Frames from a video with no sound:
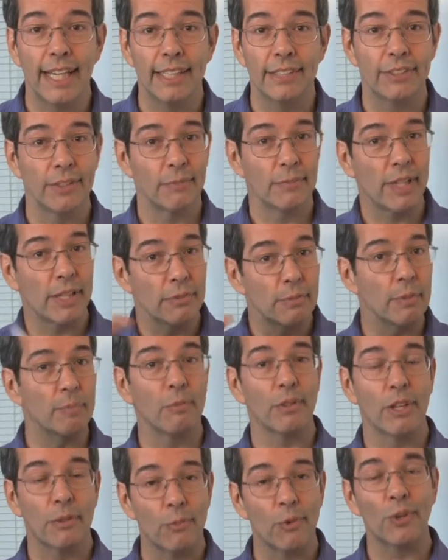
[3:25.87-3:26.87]
Sometimes
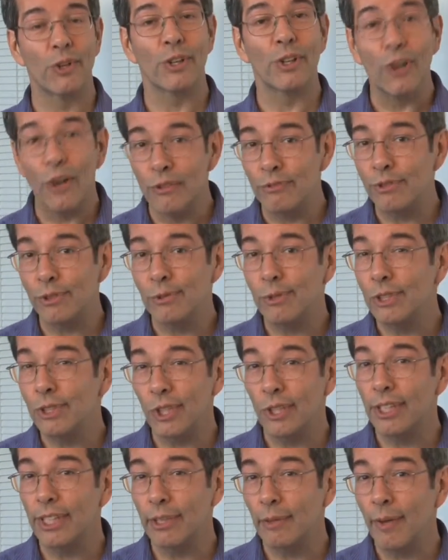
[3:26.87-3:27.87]
people are more uncomfortable
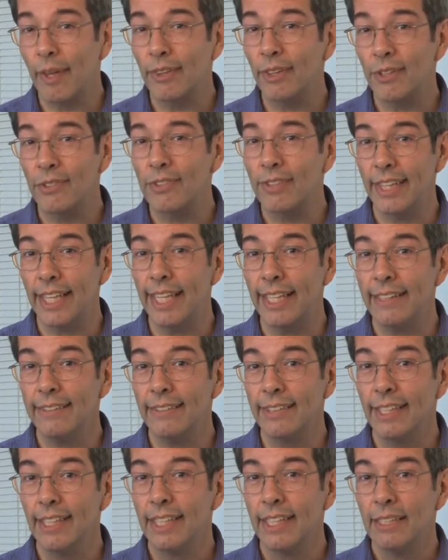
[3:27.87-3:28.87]
talking about those
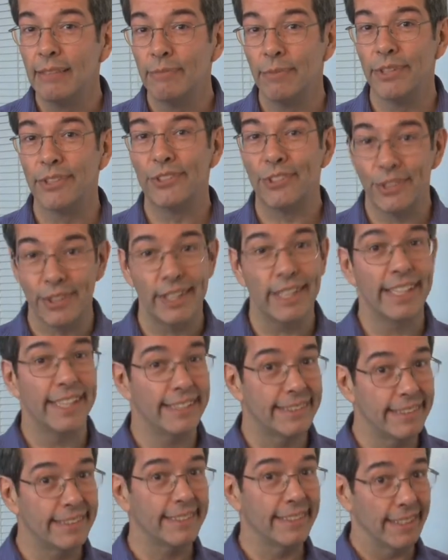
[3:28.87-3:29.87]
things, but certainly
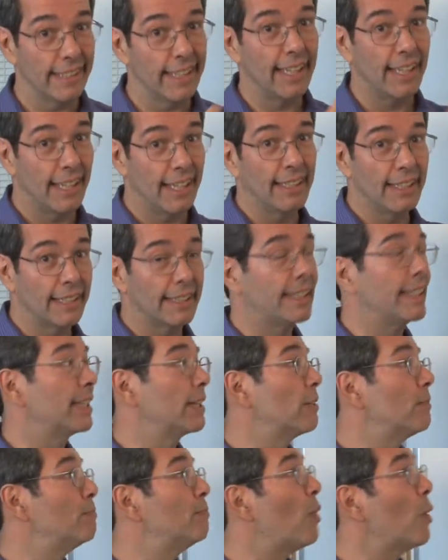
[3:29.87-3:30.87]
it's a key
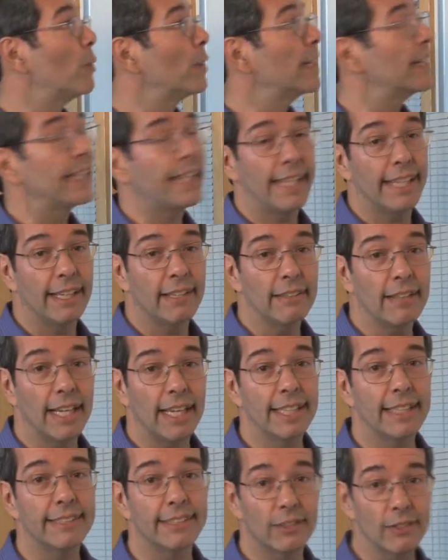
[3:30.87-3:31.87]
component here,
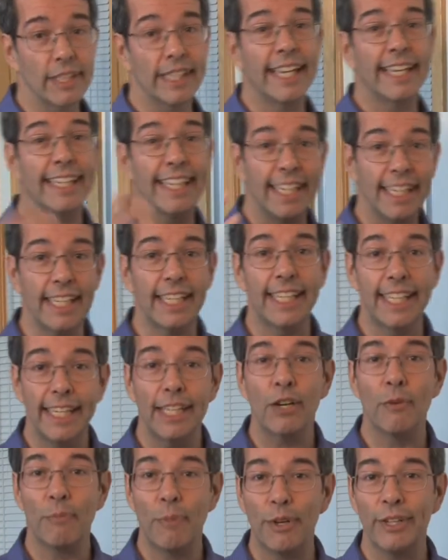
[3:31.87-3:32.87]
and certainly a key
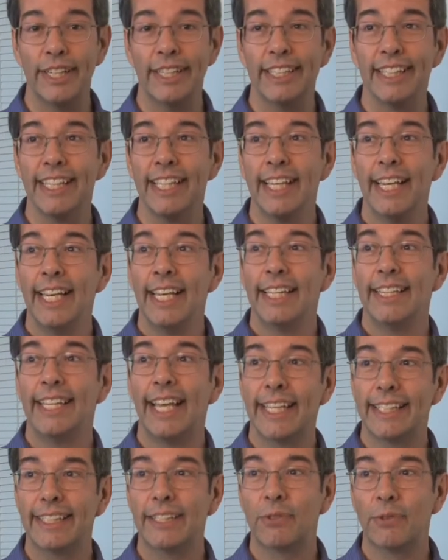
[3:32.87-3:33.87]
component
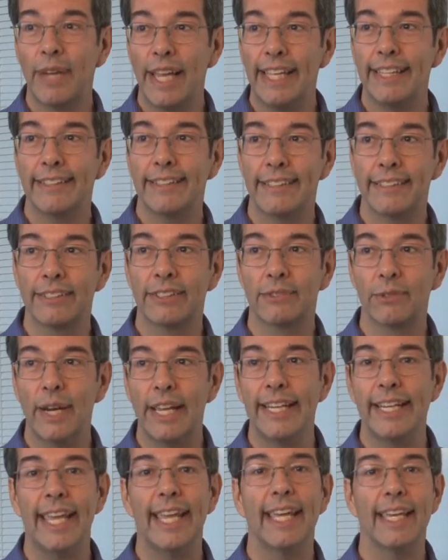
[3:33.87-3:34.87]
that creates a
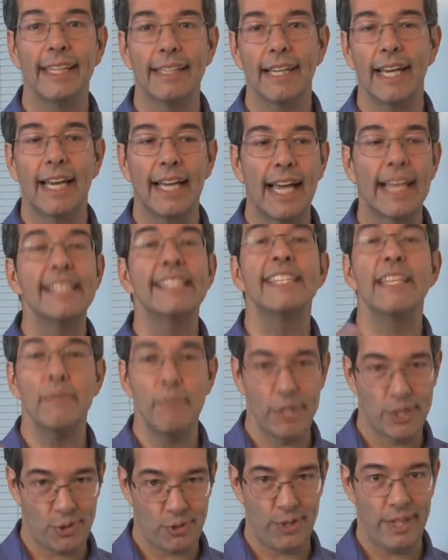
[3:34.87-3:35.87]
great
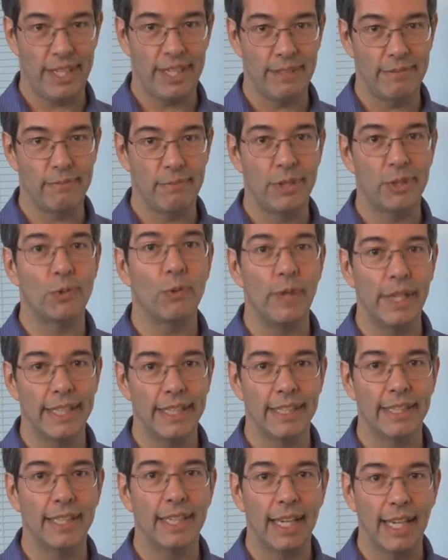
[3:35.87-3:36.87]
asymmetry
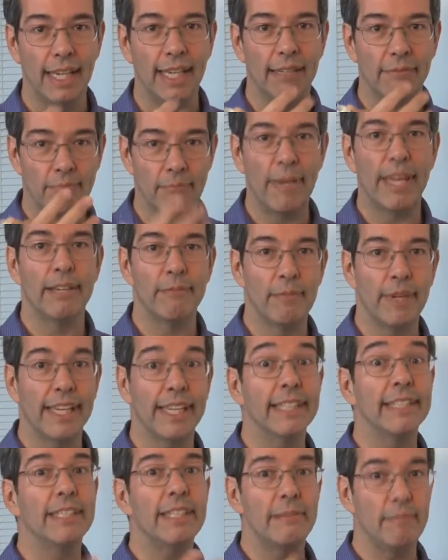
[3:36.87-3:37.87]
between men being
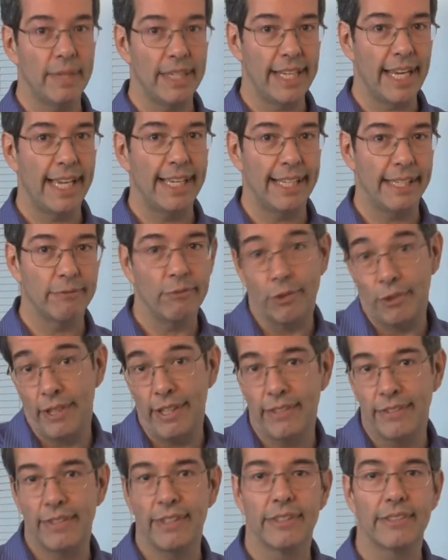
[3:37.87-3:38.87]
intimidating, for
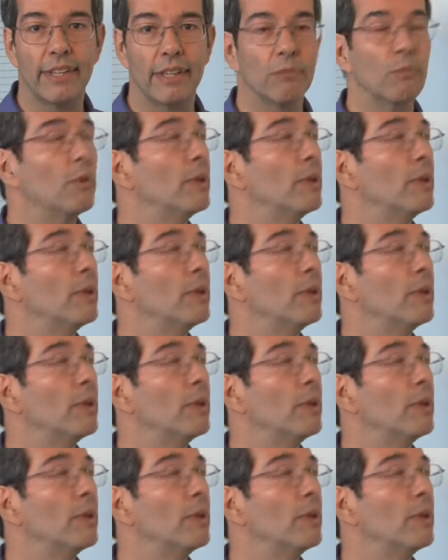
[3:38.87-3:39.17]
instance, and